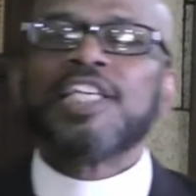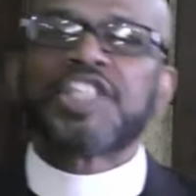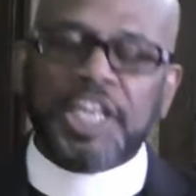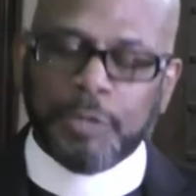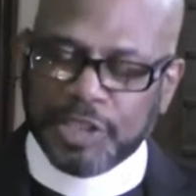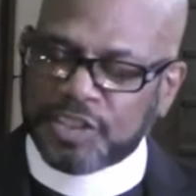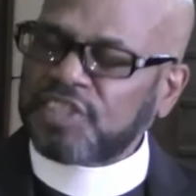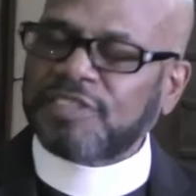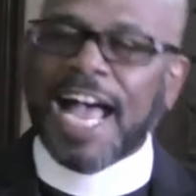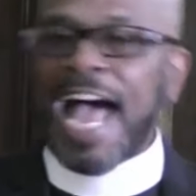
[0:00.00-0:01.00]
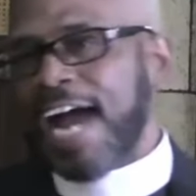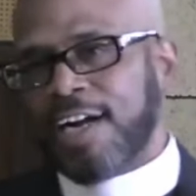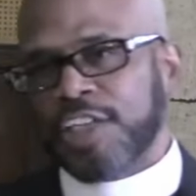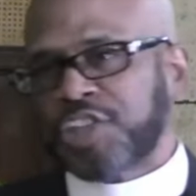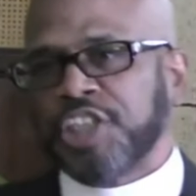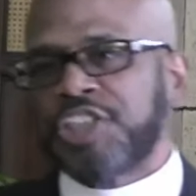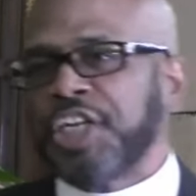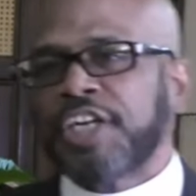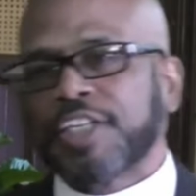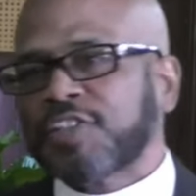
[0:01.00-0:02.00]
She was stylish, and
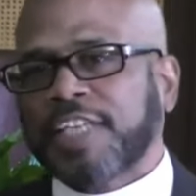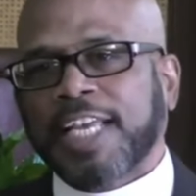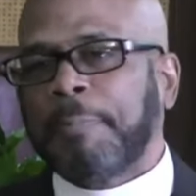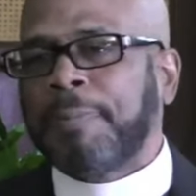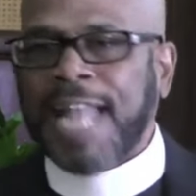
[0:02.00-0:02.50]
she could have said,